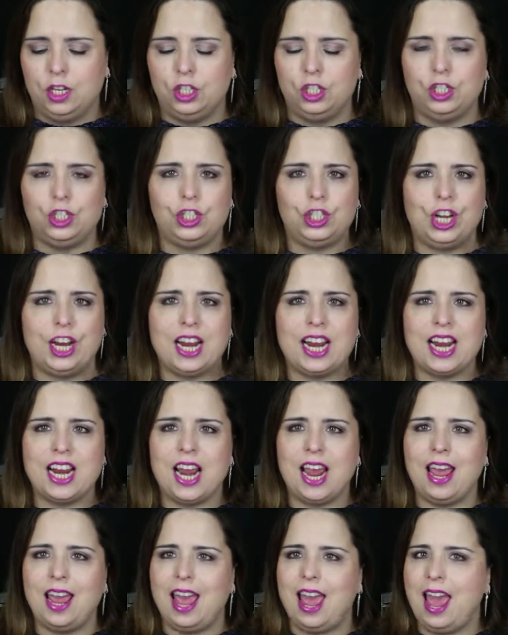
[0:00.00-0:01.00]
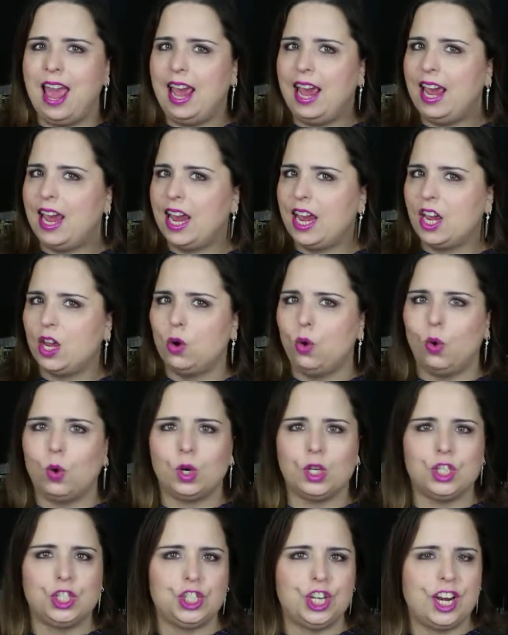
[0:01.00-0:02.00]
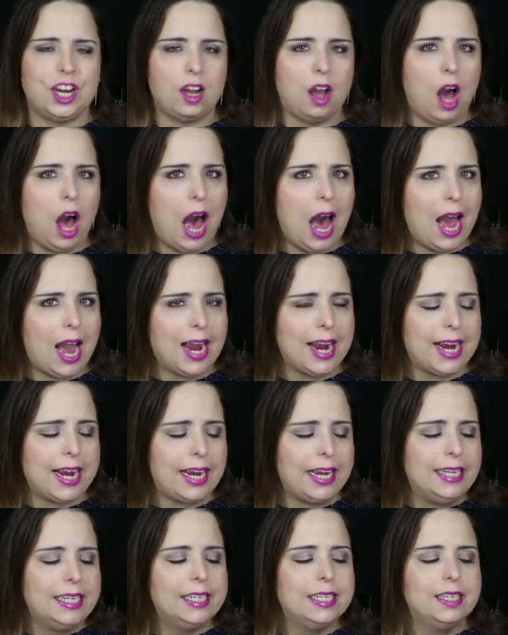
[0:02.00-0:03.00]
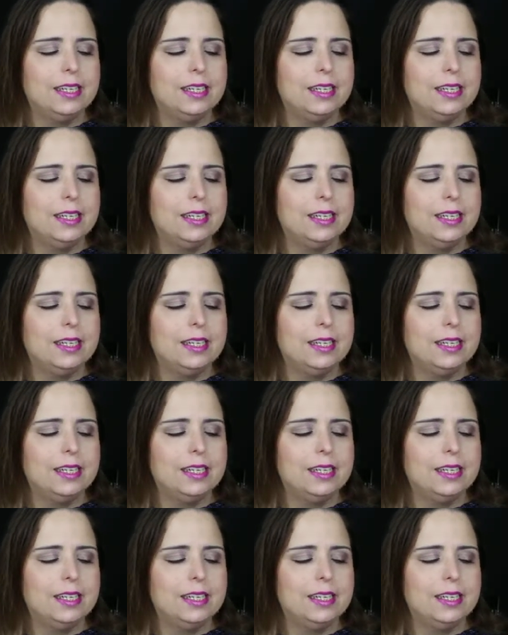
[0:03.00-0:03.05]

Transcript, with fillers: Jing Ai or Jing Ai.